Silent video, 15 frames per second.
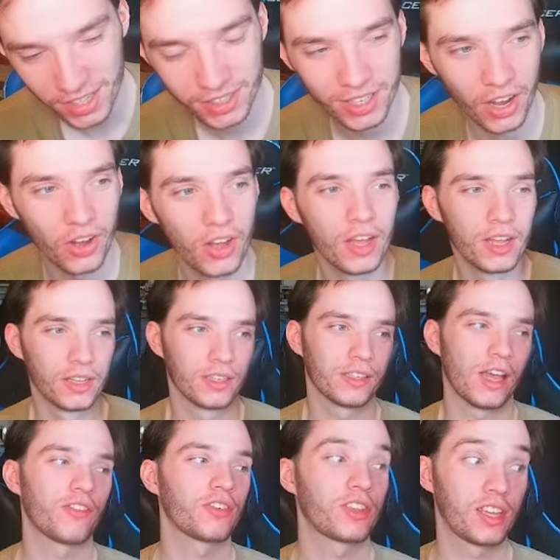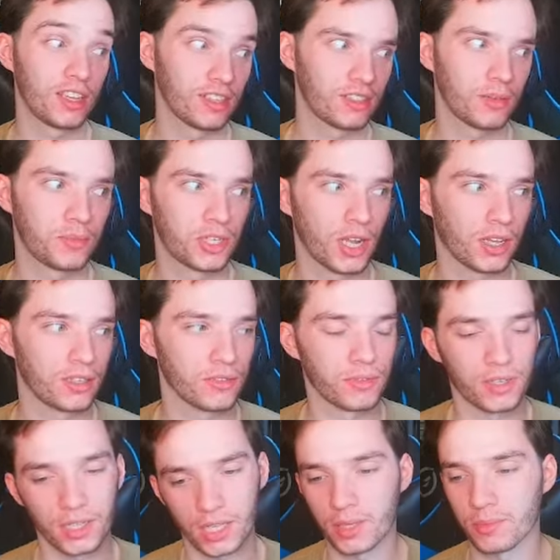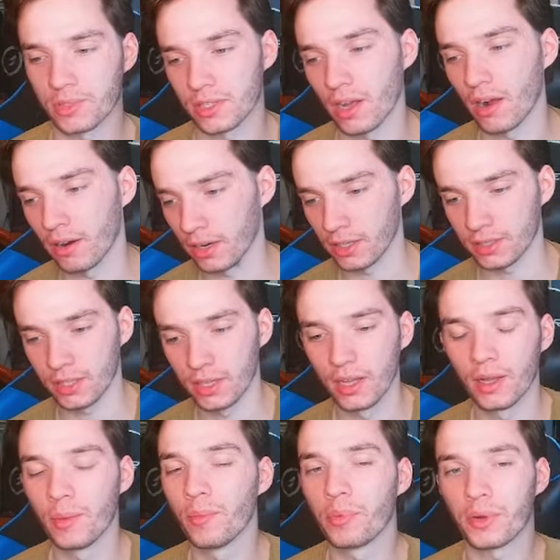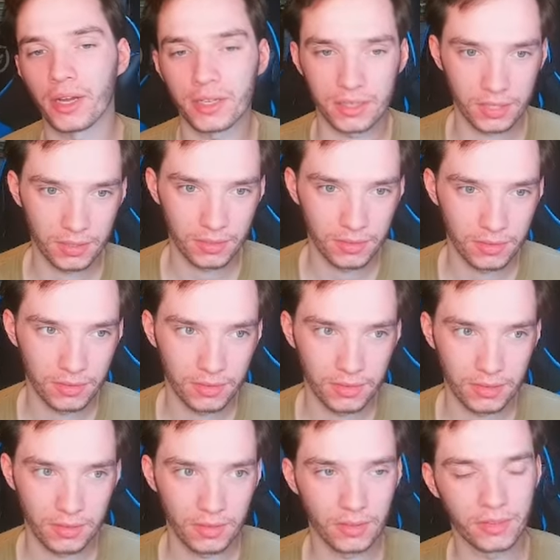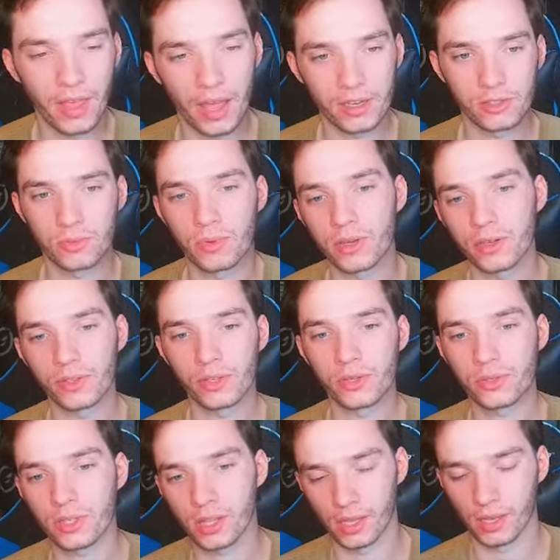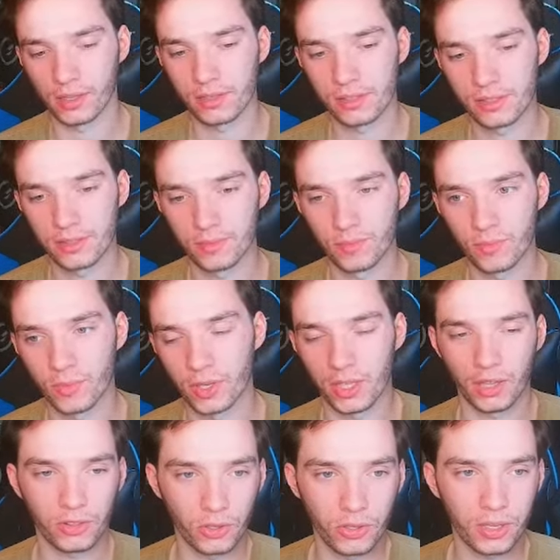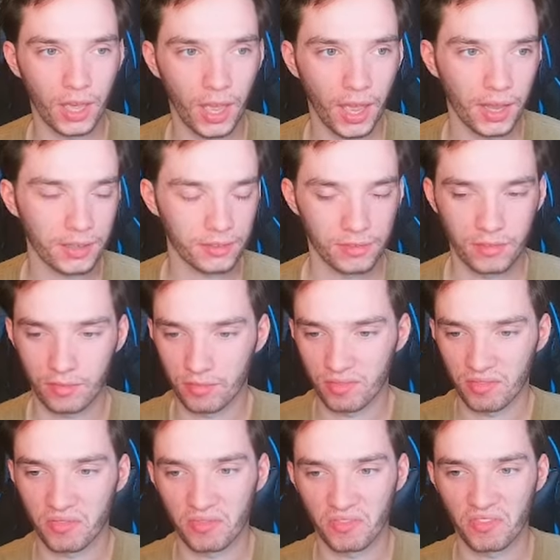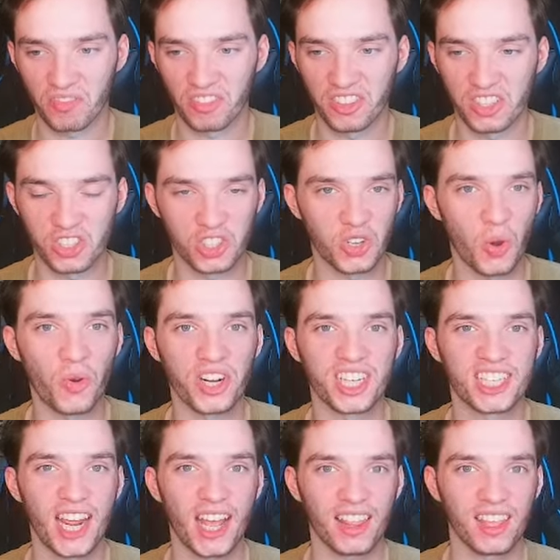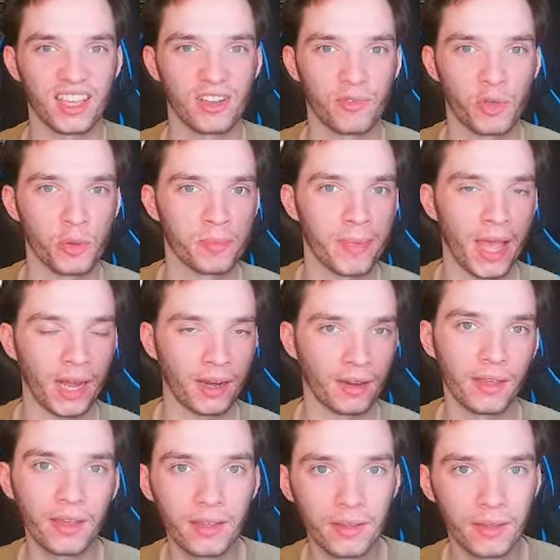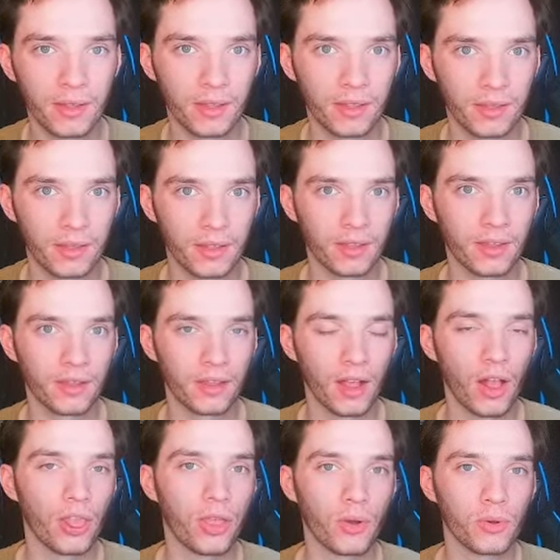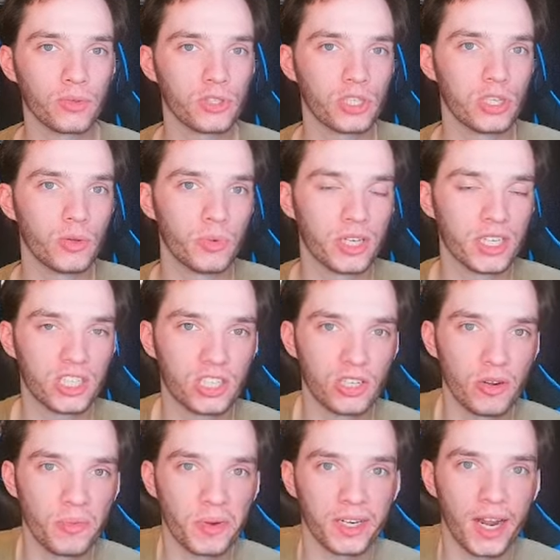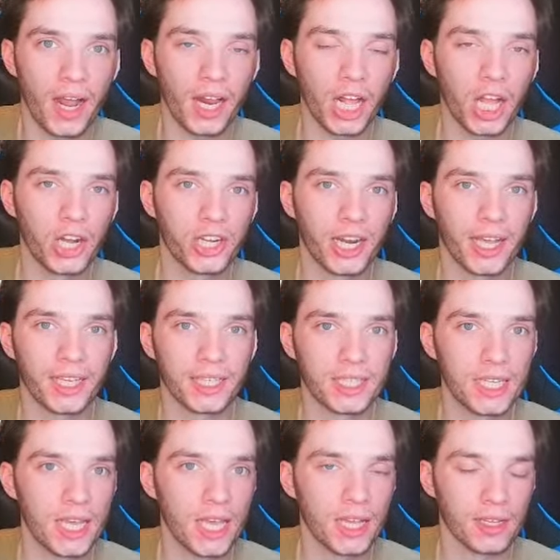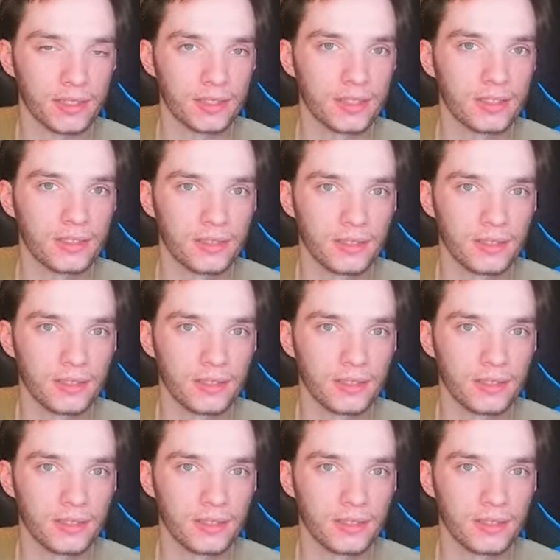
Now, everything is subjective when it comes to art, but that is one of those things. When you look at the storytelling of humanity, those you would assume are not good ideas.